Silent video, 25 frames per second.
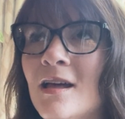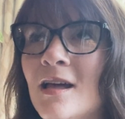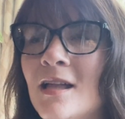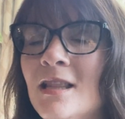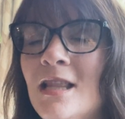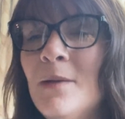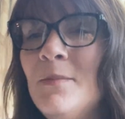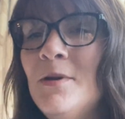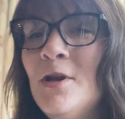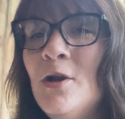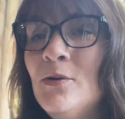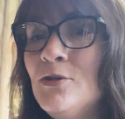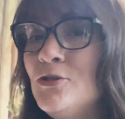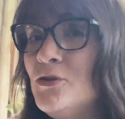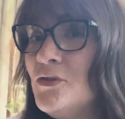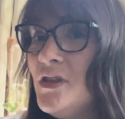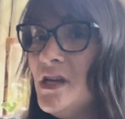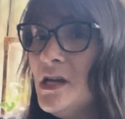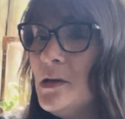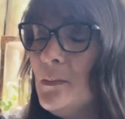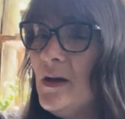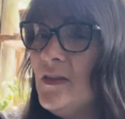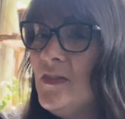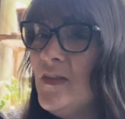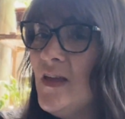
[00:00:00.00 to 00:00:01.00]
Let me know what you
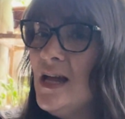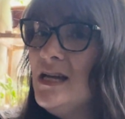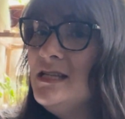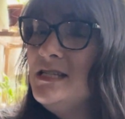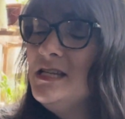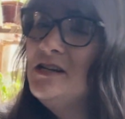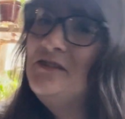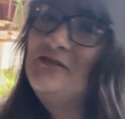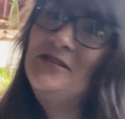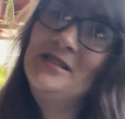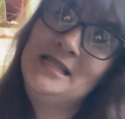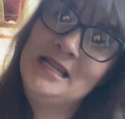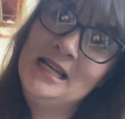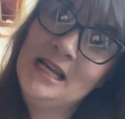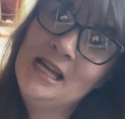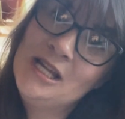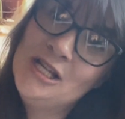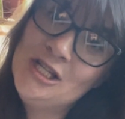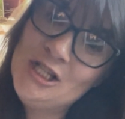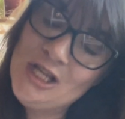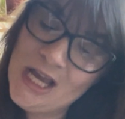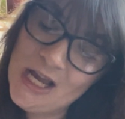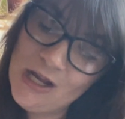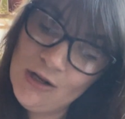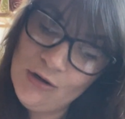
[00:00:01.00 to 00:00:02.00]
think about the idea of a
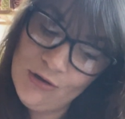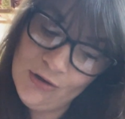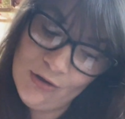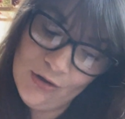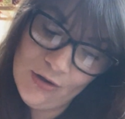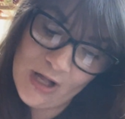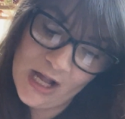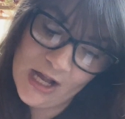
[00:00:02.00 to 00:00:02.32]
second channel.